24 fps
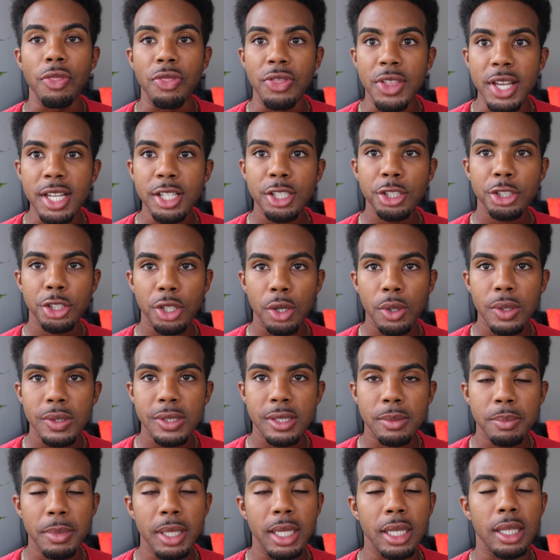This
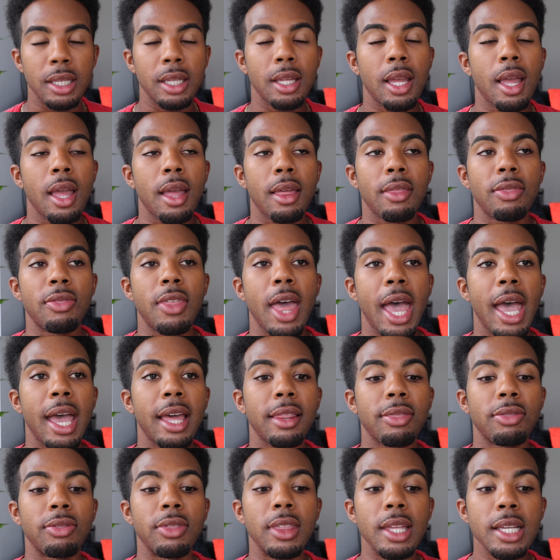shows me
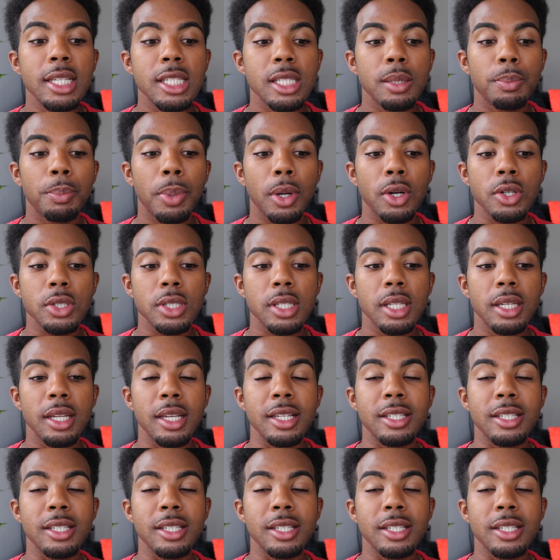that this person